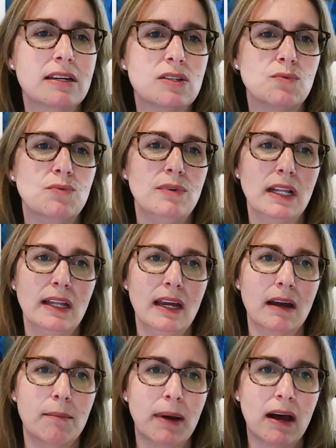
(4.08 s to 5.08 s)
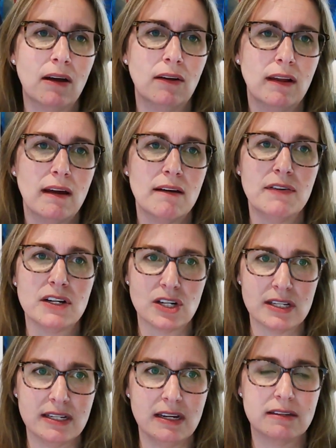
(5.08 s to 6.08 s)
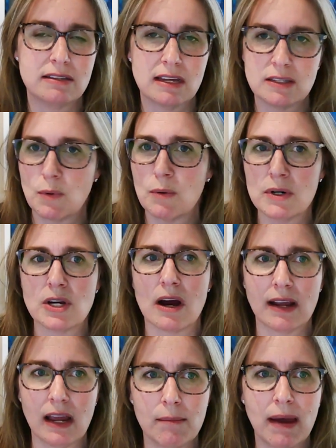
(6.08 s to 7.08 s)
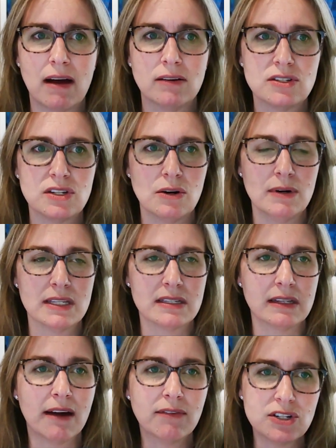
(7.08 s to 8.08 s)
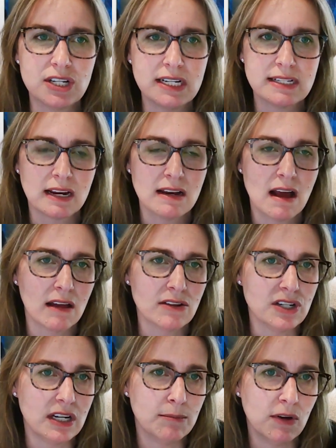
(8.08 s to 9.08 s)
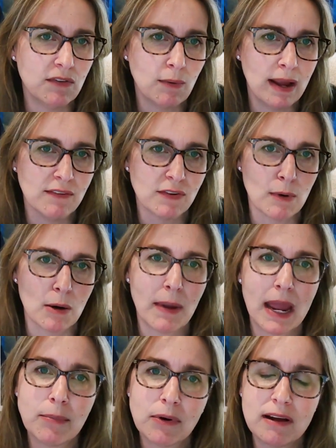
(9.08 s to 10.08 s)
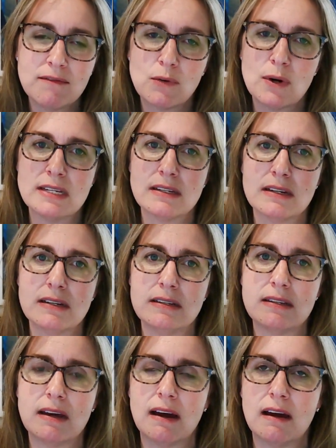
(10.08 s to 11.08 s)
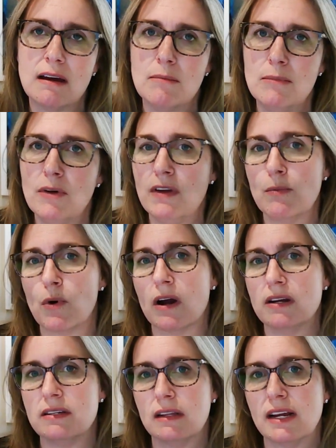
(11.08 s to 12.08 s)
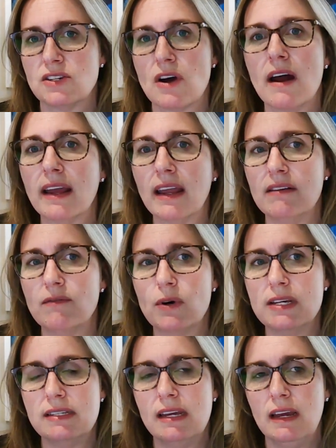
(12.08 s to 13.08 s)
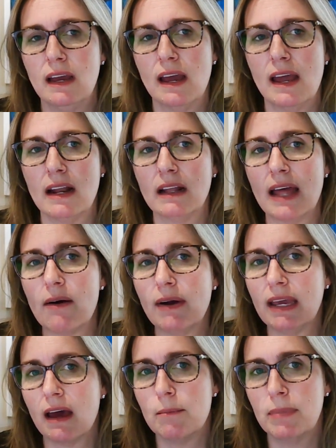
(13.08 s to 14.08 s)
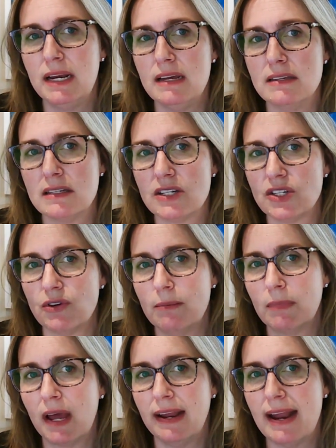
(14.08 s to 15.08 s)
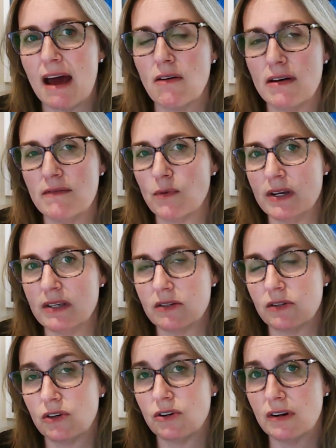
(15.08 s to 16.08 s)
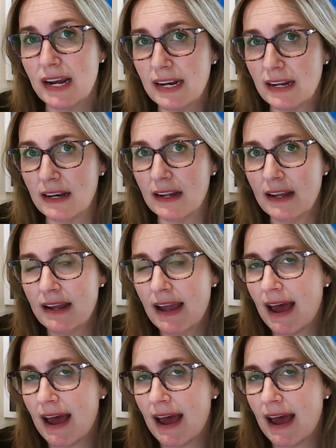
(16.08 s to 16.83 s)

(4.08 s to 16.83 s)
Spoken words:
is really about efficiencies. That's what we're talking about. So it's leveraging technology to move away from our paper invoices, moving more onto electronic invoicing, and allowing companies to streamline how invoices are created,